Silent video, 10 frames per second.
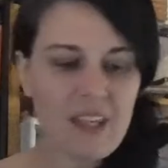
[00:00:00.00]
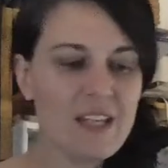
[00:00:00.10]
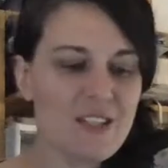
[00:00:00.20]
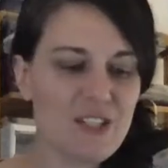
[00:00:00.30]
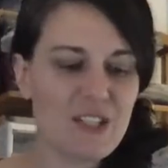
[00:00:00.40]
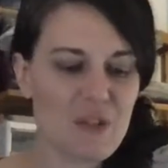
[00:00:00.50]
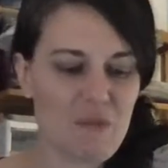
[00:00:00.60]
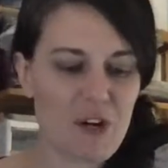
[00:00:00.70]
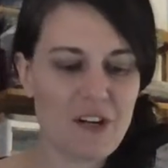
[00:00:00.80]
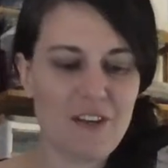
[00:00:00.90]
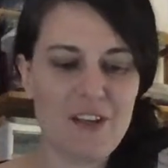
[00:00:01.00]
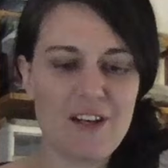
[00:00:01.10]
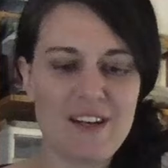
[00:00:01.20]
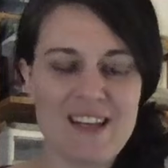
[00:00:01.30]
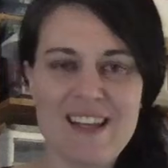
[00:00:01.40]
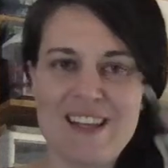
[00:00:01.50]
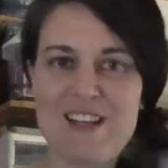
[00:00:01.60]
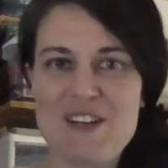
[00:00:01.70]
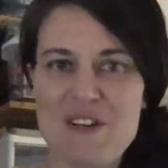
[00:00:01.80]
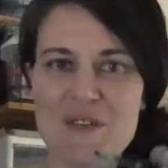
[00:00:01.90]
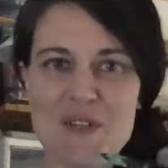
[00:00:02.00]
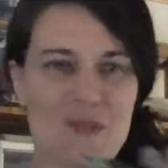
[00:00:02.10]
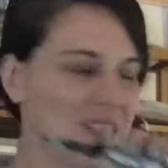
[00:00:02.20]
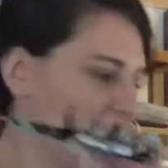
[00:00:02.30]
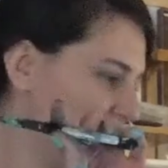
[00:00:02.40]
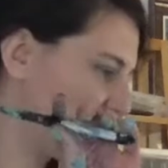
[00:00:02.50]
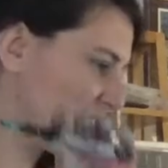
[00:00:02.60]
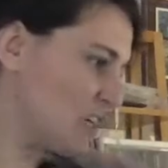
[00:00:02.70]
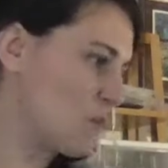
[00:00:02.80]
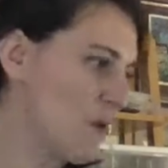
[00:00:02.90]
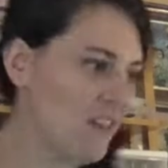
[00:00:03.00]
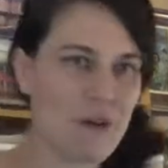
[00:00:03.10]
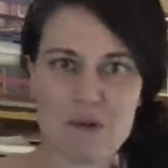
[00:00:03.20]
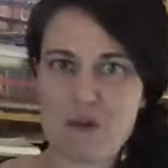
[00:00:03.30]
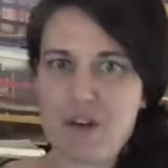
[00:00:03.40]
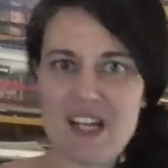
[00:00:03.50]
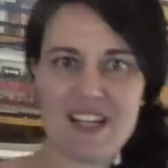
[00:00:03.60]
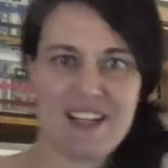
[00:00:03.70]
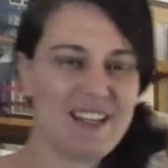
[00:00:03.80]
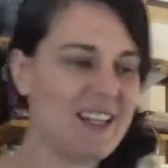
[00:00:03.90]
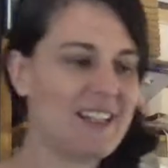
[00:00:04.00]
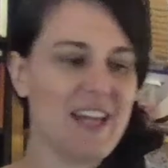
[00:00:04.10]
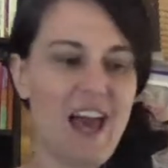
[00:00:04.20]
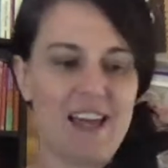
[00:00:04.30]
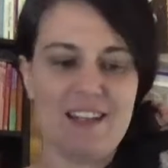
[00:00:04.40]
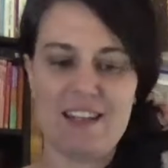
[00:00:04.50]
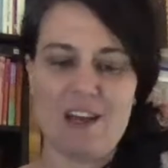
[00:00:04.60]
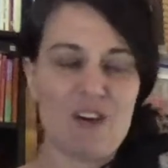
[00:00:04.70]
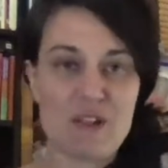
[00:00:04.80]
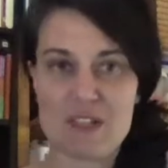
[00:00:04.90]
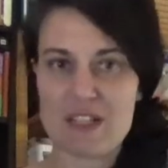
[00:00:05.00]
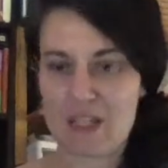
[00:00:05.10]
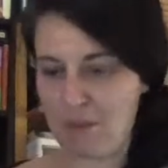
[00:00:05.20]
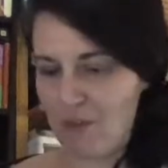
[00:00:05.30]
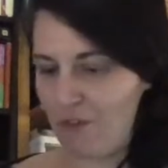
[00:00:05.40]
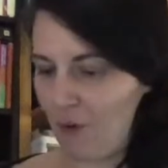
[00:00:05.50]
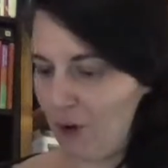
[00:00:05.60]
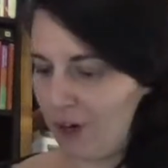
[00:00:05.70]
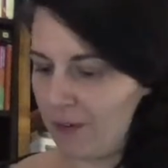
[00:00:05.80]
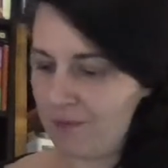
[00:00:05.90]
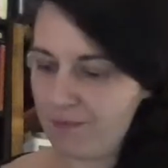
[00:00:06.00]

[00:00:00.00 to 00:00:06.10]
It's just a marker that was once an India ink pen that was great, and then it died, and now I use the tip for